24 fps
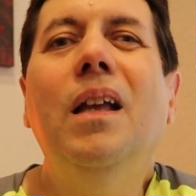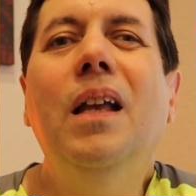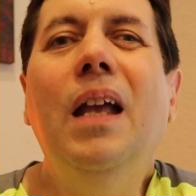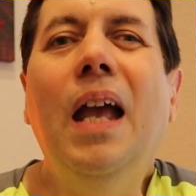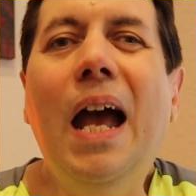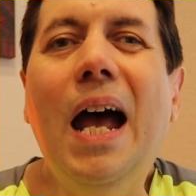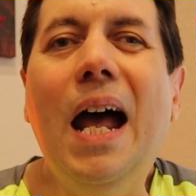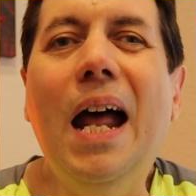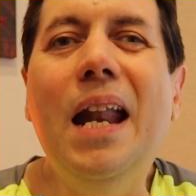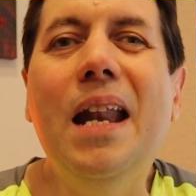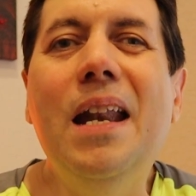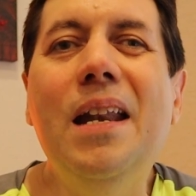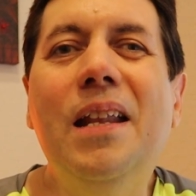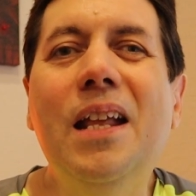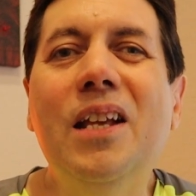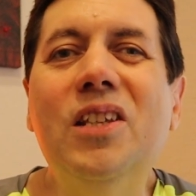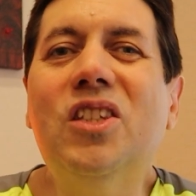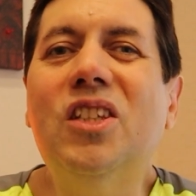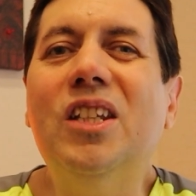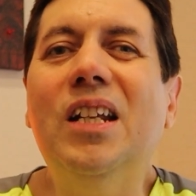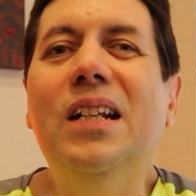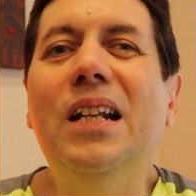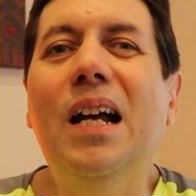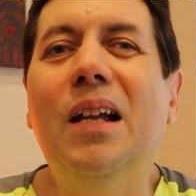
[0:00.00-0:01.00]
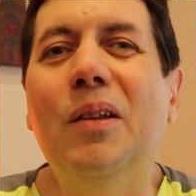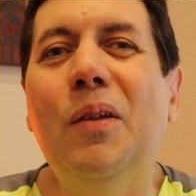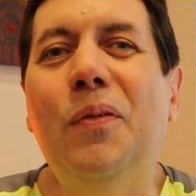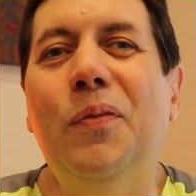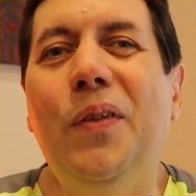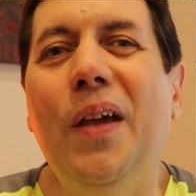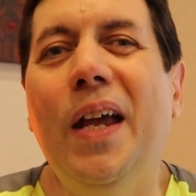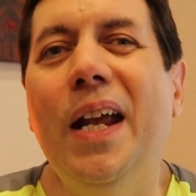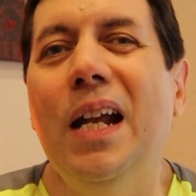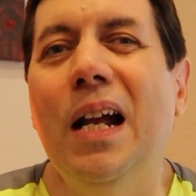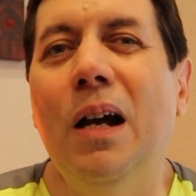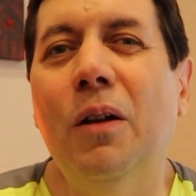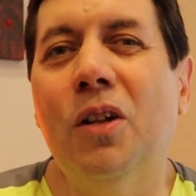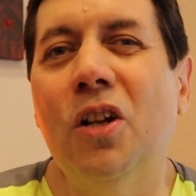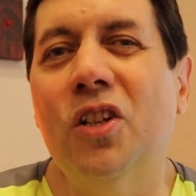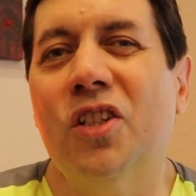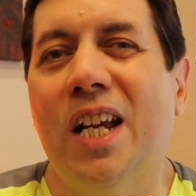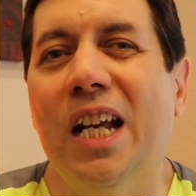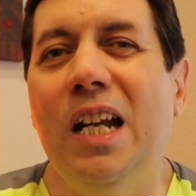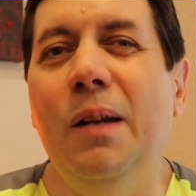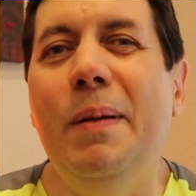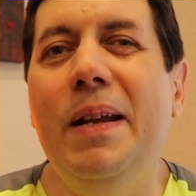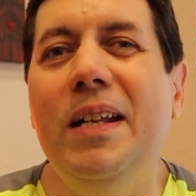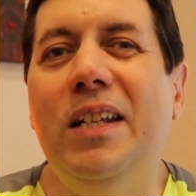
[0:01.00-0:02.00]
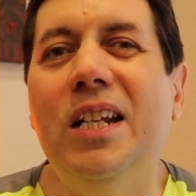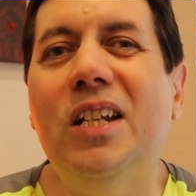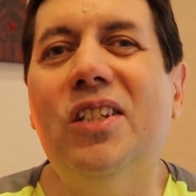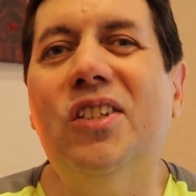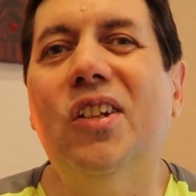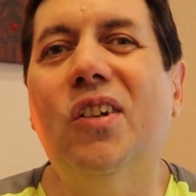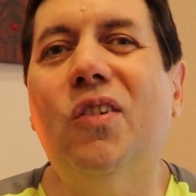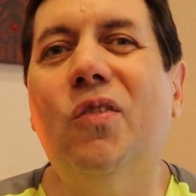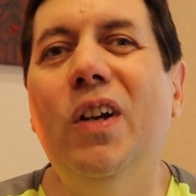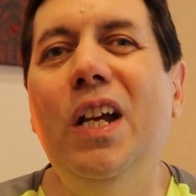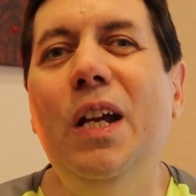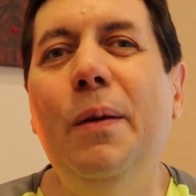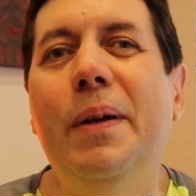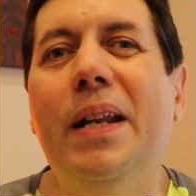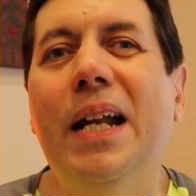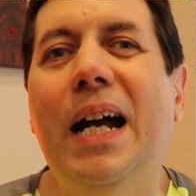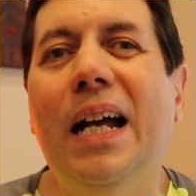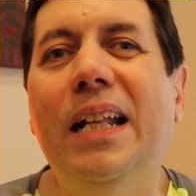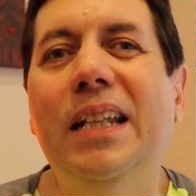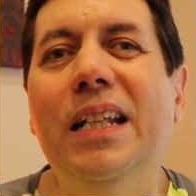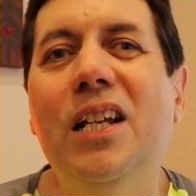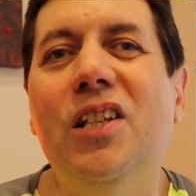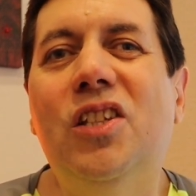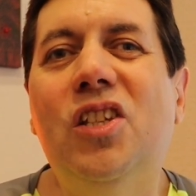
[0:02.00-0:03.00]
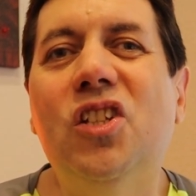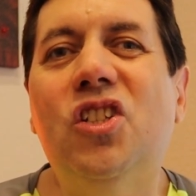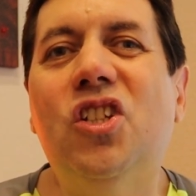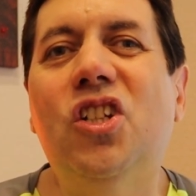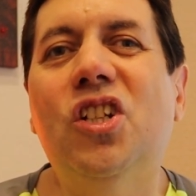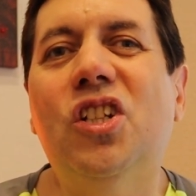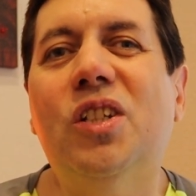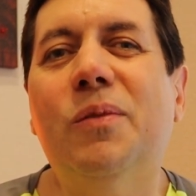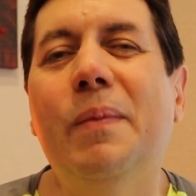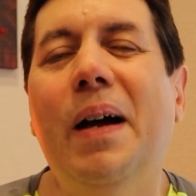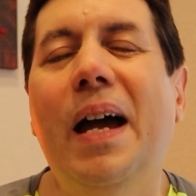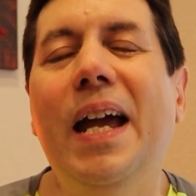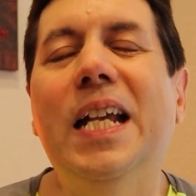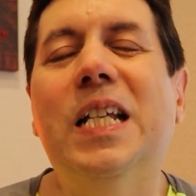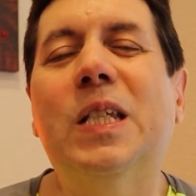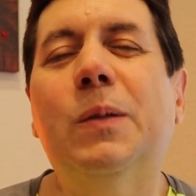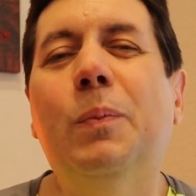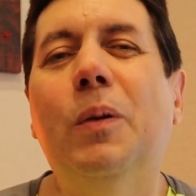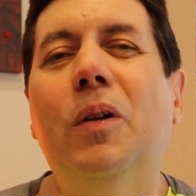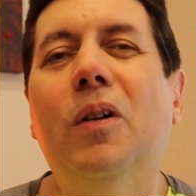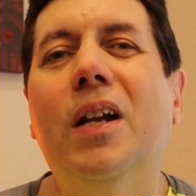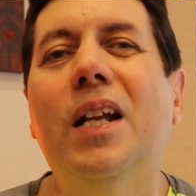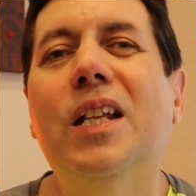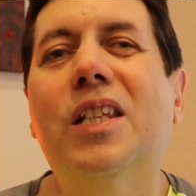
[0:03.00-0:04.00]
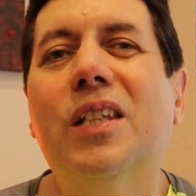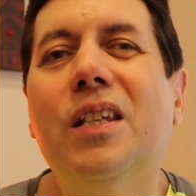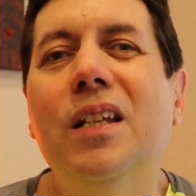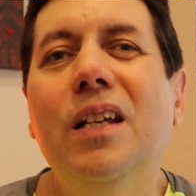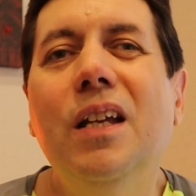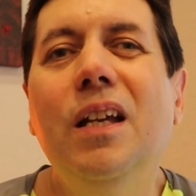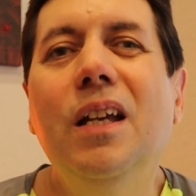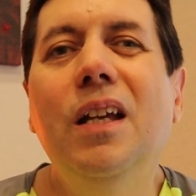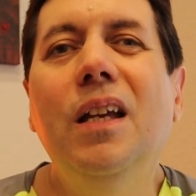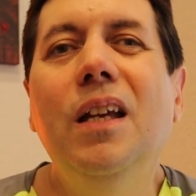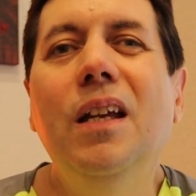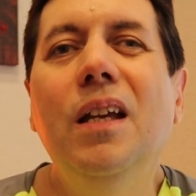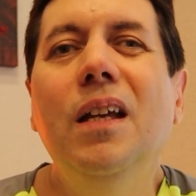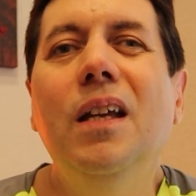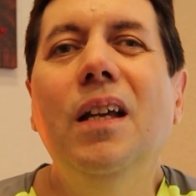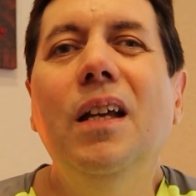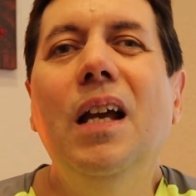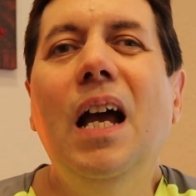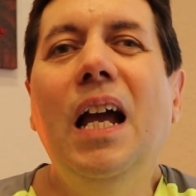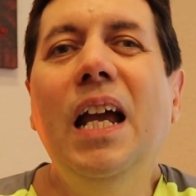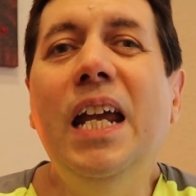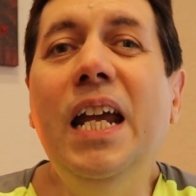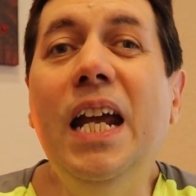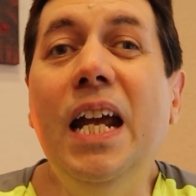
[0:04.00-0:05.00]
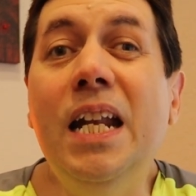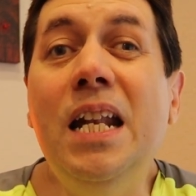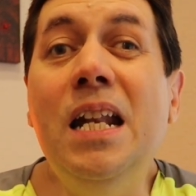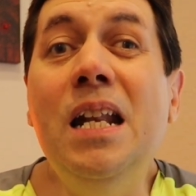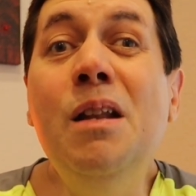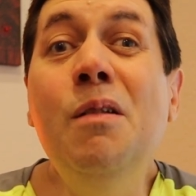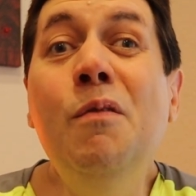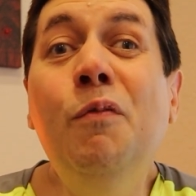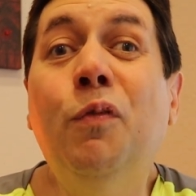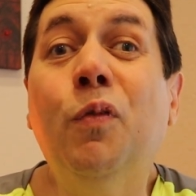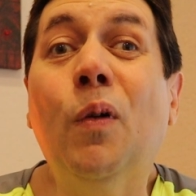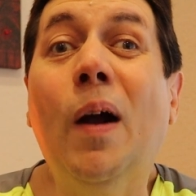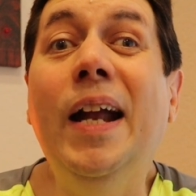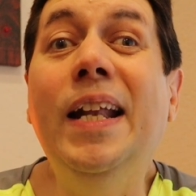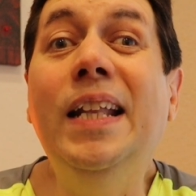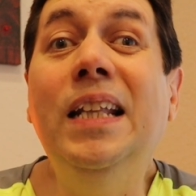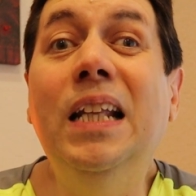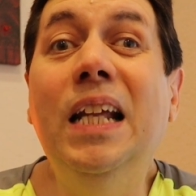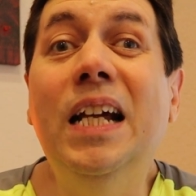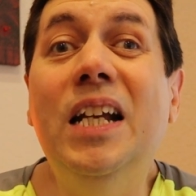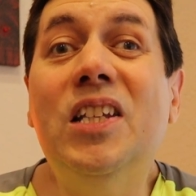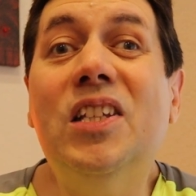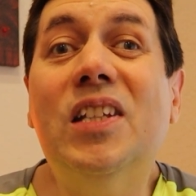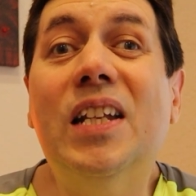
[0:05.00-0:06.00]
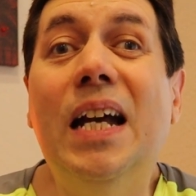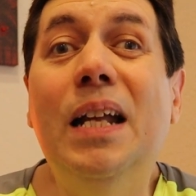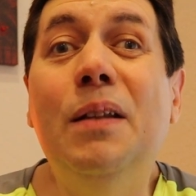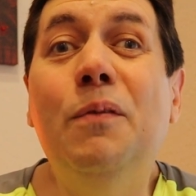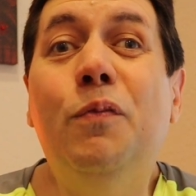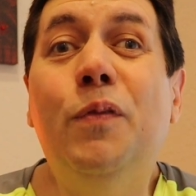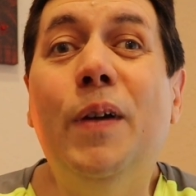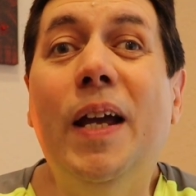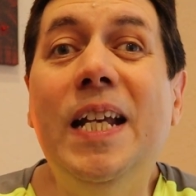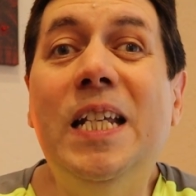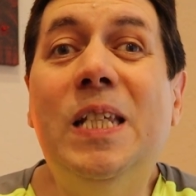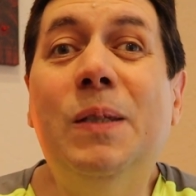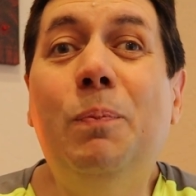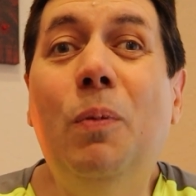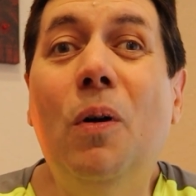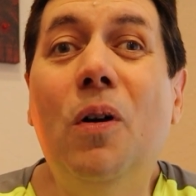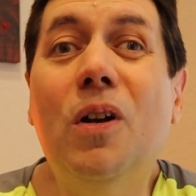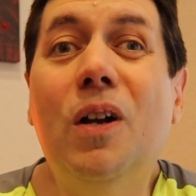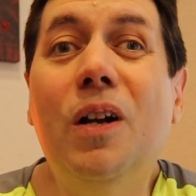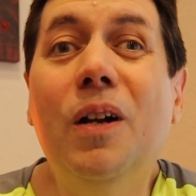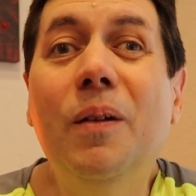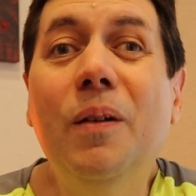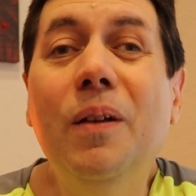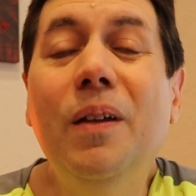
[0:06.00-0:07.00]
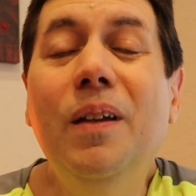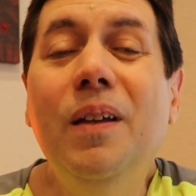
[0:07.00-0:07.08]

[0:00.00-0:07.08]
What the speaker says: And this is another thing. There's going to be disagreement on this. This is just my experience. Hidden friend list on Facebook.